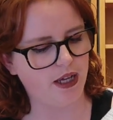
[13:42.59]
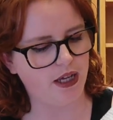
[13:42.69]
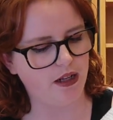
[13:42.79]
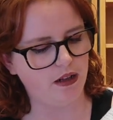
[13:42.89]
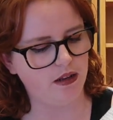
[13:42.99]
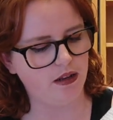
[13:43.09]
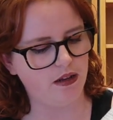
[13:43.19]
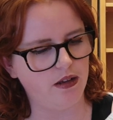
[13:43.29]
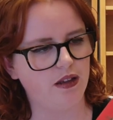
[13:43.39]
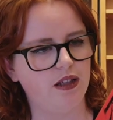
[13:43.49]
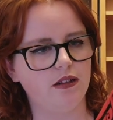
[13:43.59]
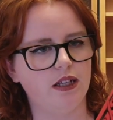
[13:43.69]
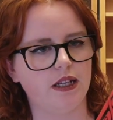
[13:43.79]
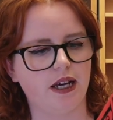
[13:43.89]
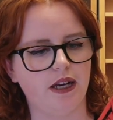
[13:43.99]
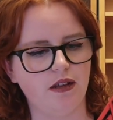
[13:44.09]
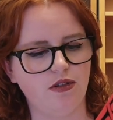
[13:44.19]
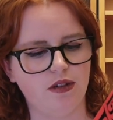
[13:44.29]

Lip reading: in the Gilded Cage